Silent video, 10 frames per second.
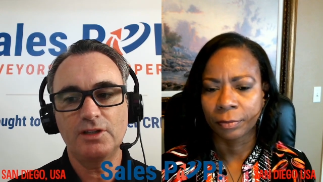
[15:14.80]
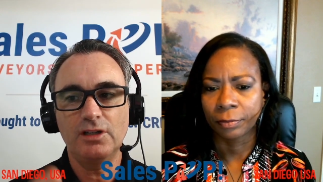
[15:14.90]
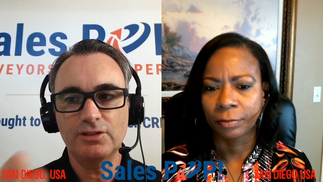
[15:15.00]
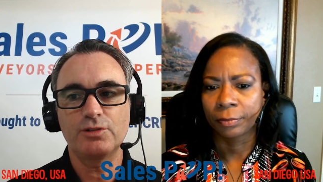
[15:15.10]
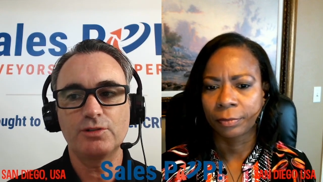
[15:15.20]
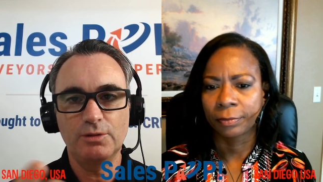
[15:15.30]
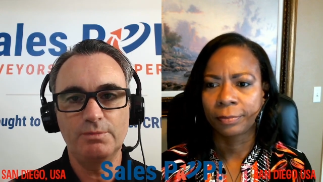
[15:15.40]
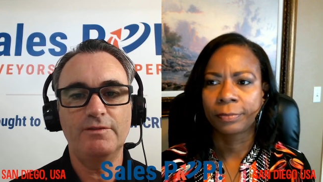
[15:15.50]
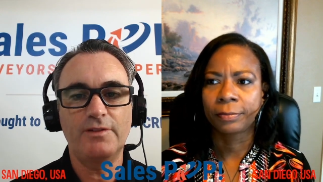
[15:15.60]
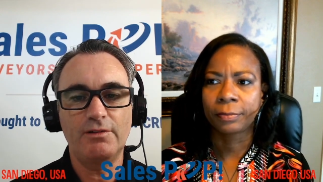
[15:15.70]
Speaker 1: culture will
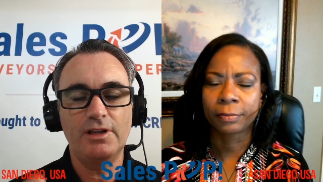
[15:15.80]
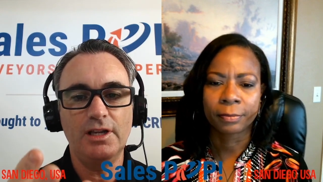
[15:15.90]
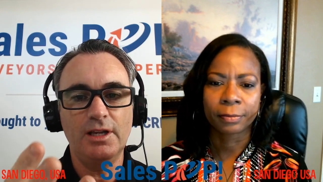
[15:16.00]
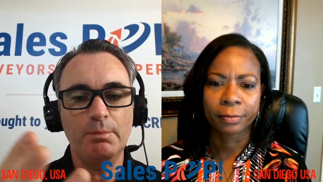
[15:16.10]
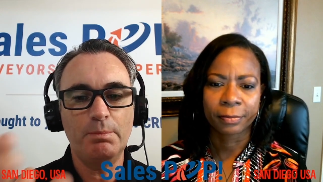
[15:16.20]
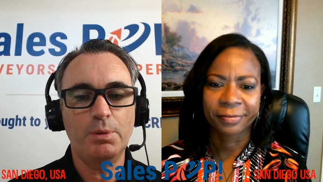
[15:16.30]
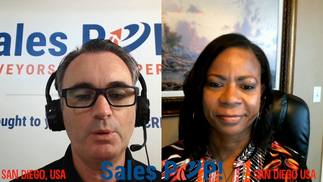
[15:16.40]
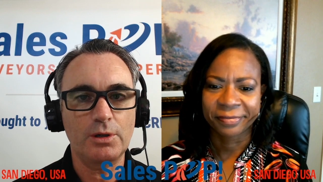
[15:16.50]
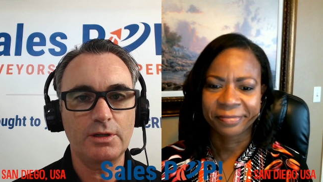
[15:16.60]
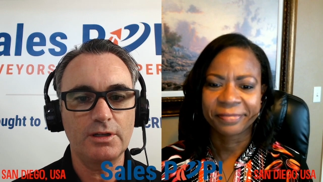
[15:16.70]
be very
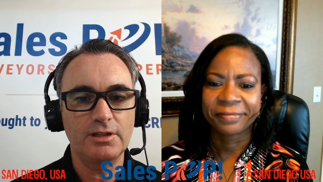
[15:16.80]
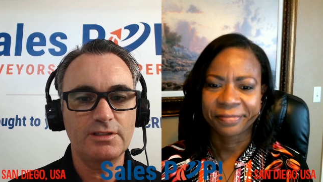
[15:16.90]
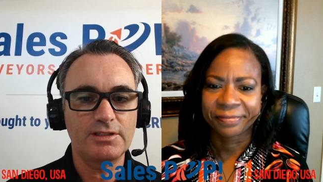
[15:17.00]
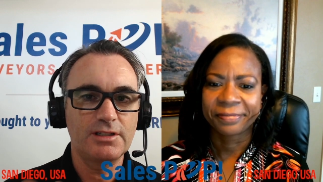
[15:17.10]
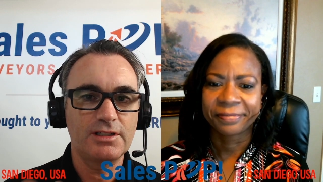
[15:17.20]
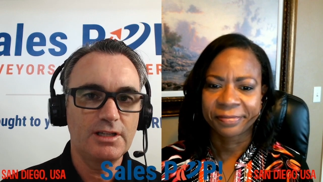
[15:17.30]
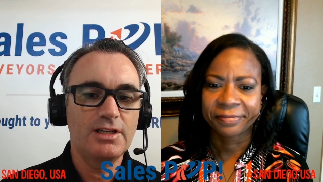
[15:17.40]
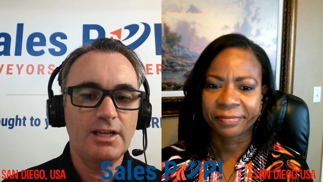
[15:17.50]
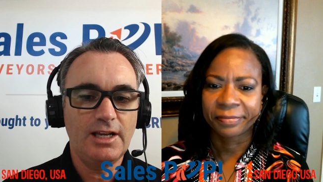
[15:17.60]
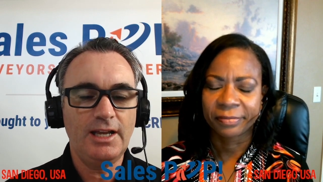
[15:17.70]
important
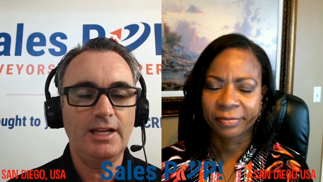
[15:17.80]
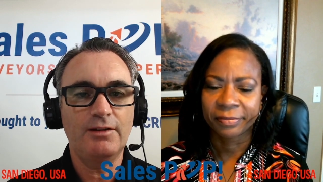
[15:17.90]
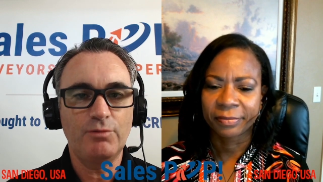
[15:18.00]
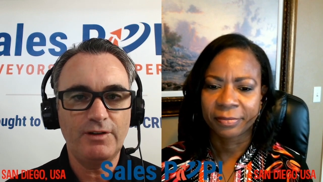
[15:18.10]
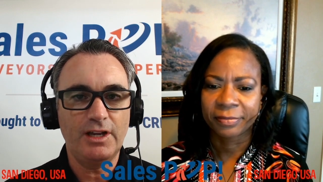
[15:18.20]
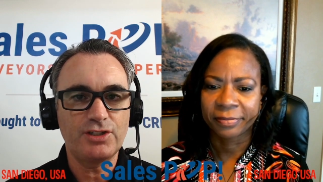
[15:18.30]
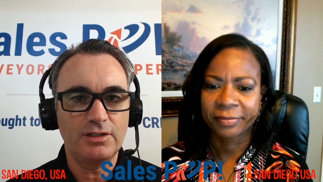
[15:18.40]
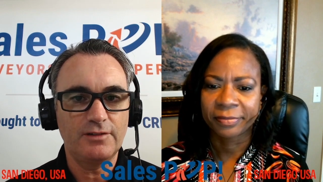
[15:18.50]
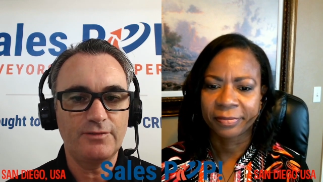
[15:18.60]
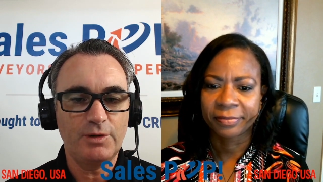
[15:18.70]
and a
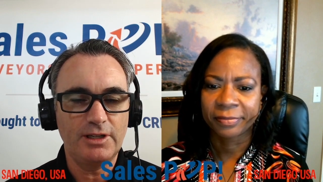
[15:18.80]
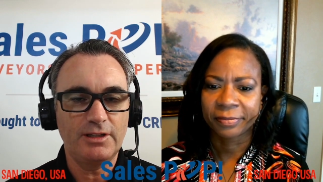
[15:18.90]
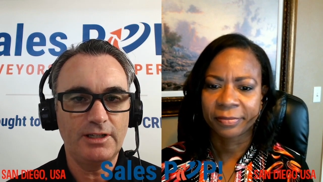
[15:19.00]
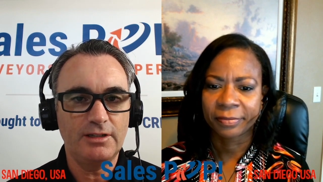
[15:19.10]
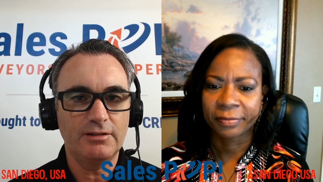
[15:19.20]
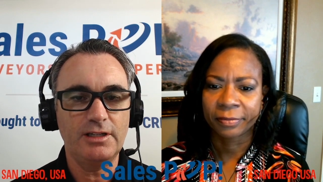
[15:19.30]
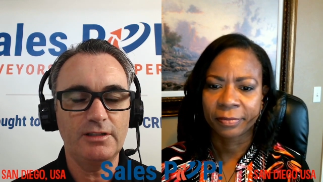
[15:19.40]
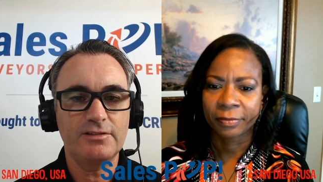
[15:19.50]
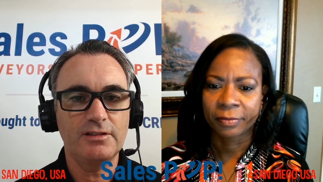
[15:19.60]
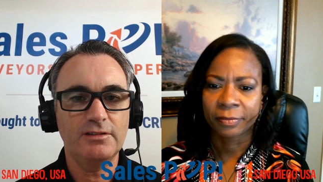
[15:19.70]
reflection of the way the leader
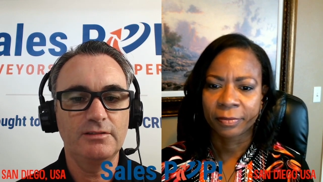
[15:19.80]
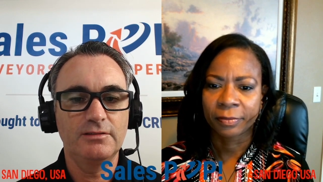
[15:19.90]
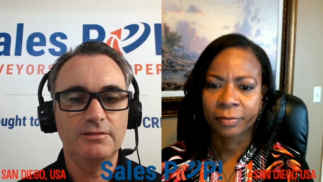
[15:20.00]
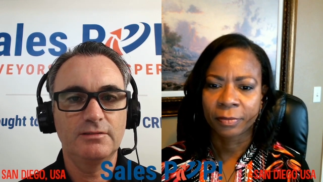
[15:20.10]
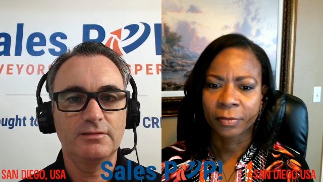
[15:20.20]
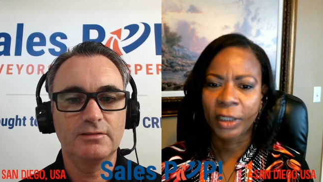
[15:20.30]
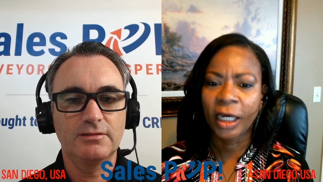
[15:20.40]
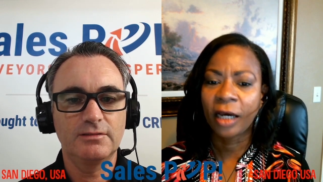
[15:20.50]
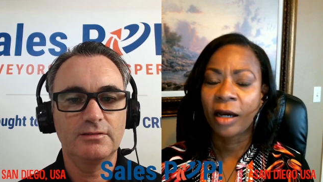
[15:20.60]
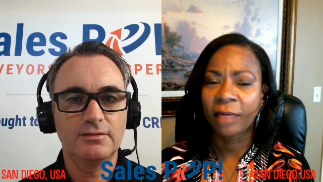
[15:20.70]
leads. Yeah.
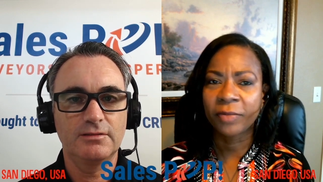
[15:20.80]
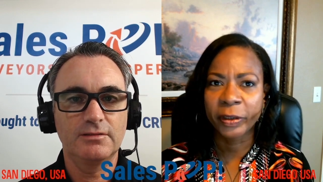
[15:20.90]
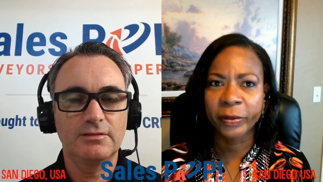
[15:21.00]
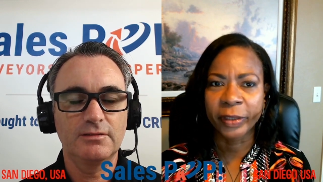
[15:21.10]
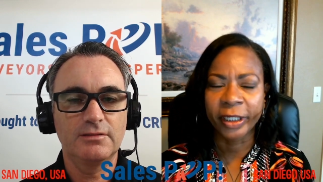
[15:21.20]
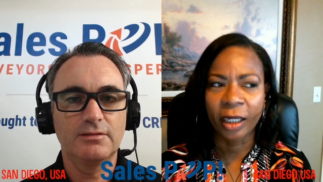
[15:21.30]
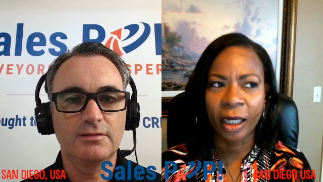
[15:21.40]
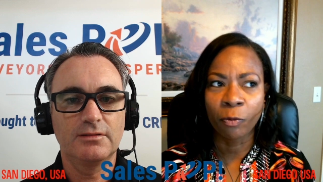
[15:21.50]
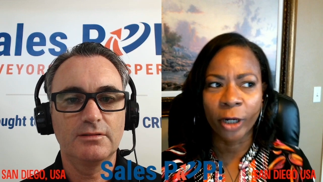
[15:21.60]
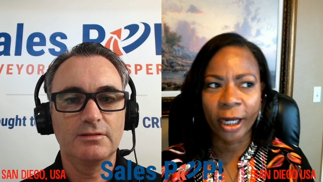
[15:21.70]
Speaker 2: Yeah, absolutely.
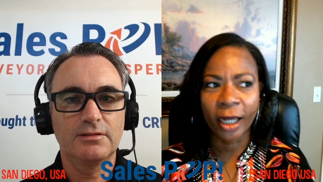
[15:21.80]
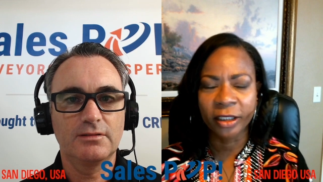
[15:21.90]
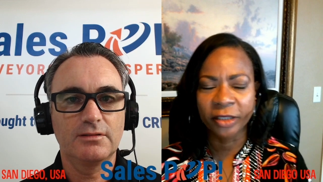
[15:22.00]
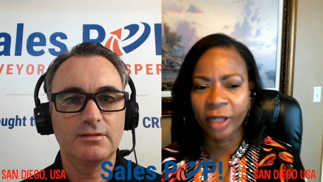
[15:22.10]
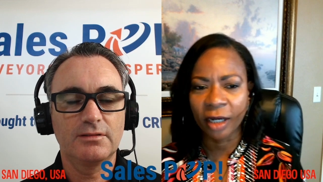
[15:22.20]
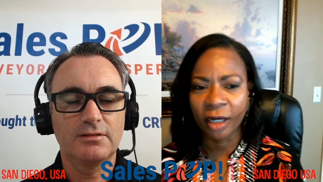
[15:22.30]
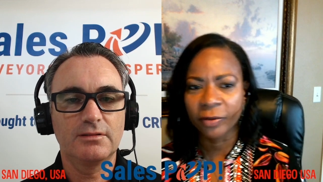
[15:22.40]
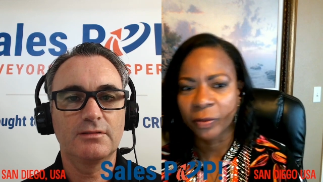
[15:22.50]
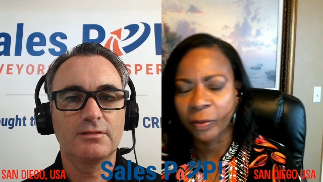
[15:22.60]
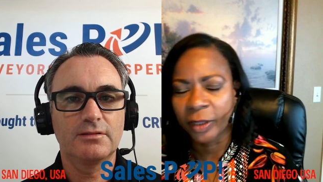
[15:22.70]
And what I
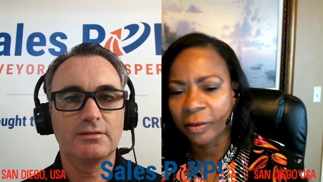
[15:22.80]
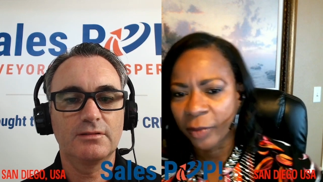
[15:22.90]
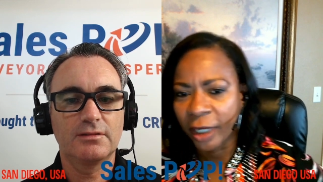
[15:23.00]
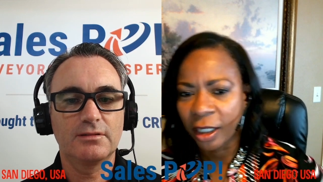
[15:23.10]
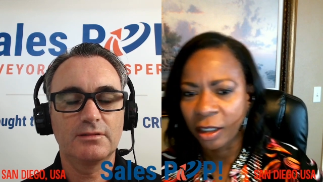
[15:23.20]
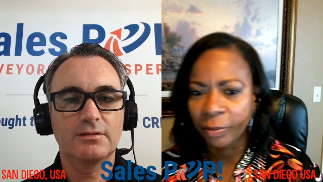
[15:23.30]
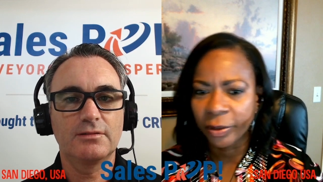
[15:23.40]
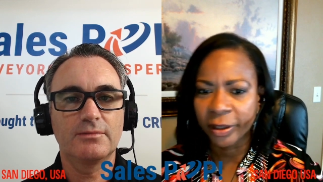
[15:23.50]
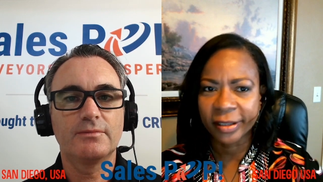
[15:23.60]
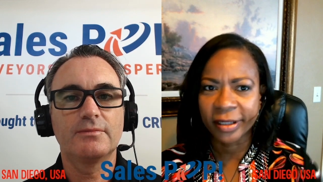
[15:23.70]
discovered when I was writing the
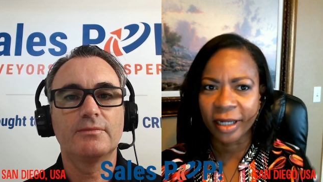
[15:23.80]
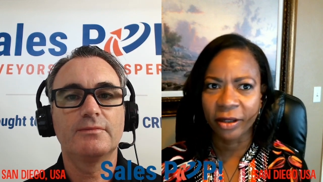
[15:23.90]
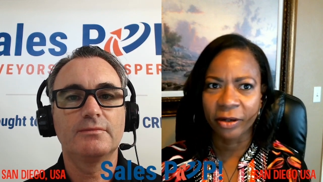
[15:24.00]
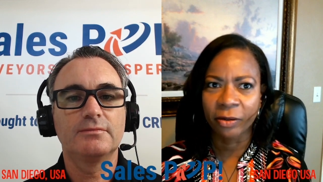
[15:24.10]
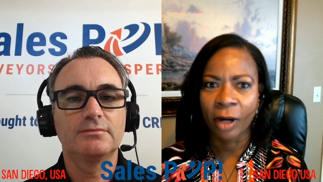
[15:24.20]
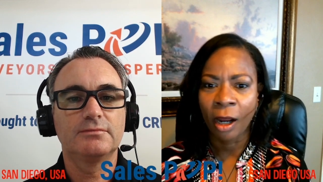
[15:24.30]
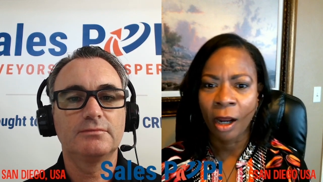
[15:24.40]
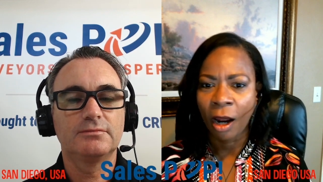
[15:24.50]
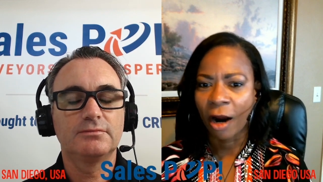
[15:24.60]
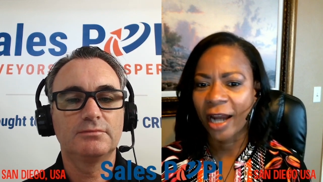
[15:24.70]
book is that there are
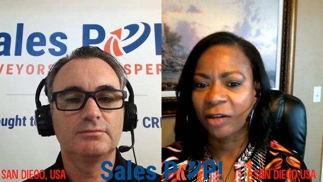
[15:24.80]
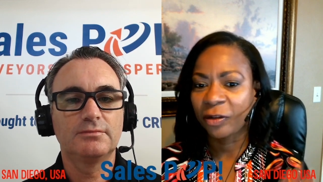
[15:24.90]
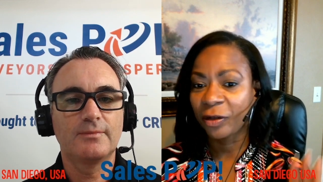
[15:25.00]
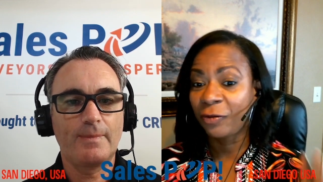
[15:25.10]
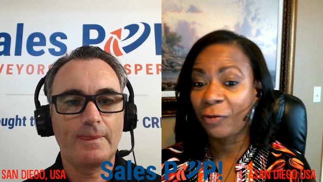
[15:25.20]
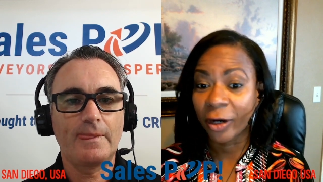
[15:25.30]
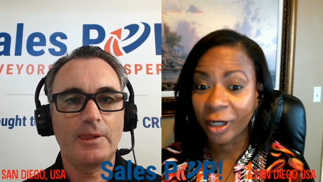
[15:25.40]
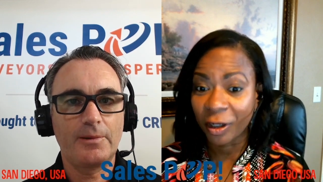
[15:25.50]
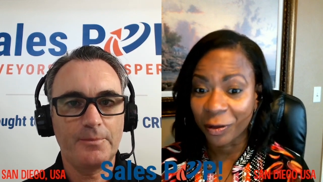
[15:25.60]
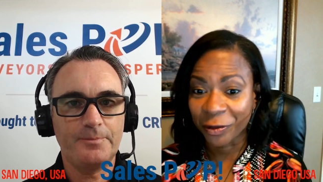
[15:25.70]
actually 4
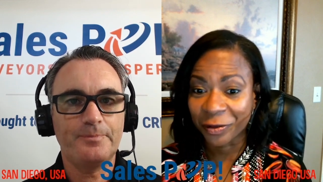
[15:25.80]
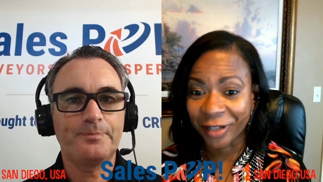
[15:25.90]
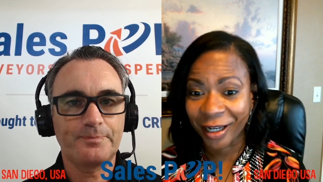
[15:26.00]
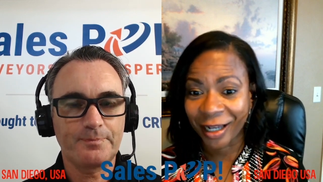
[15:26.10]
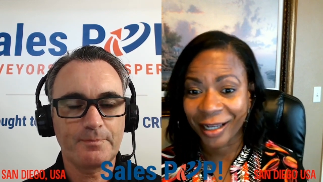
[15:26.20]
cultures that I